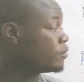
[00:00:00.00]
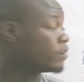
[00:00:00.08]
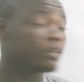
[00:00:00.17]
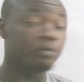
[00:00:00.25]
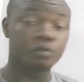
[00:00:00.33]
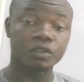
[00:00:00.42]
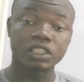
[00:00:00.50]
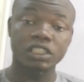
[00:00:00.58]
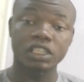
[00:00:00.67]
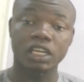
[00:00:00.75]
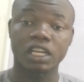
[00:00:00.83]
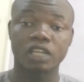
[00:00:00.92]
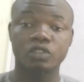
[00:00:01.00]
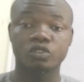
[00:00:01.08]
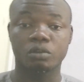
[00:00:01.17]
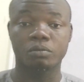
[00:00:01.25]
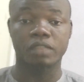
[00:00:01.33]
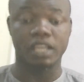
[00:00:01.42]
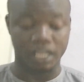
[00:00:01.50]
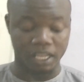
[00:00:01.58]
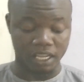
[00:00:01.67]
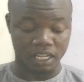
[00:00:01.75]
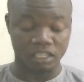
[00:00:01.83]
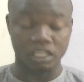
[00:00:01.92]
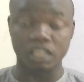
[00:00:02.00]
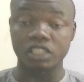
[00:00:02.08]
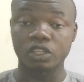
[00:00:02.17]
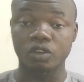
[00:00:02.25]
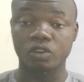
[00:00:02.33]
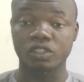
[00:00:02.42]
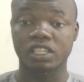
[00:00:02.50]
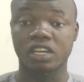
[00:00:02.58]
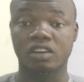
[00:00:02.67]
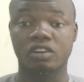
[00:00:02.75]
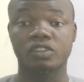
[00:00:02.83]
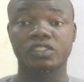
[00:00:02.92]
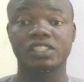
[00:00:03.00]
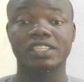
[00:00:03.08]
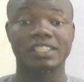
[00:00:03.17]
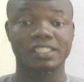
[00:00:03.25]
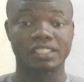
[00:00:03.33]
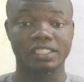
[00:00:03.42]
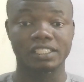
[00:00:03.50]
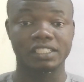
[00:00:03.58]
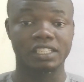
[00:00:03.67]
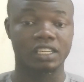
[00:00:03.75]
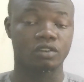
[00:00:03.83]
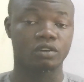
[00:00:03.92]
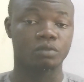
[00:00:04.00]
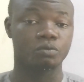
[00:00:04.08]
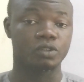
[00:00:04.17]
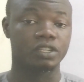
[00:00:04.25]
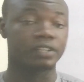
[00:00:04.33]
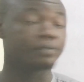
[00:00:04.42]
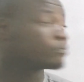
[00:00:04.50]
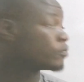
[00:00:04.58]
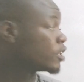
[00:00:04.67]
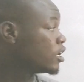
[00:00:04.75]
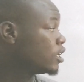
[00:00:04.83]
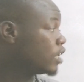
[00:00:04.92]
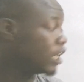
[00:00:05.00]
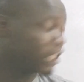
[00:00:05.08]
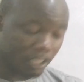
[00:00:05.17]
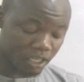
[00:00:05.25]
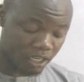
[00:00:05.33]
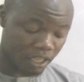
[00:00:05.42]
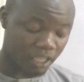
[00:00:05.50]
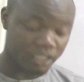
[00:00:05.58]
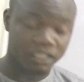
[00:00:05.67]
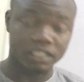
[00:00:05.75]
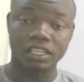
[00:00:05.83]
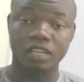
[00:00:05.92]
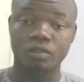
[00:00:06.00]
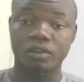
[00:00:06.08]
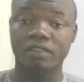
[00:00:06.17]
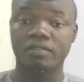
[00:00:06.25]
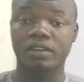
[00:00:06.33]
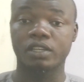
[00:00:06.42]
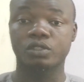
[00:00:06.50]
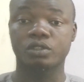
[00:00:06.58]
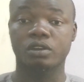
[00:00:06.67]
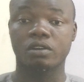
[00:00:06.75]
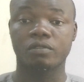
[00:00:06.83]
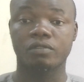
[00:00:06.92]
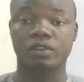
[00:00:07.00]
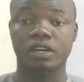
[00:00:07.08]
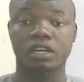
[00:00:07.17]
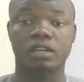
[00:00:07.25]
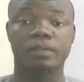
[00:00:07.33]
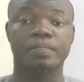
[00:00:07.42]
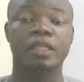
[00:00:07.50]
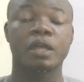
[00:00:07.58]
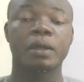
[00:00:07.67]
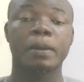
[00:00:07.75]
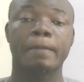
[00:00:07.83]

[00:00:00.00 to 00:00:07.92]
beneficial and some that are dangerous. They cause diseases in our body. And then the next in another branch of other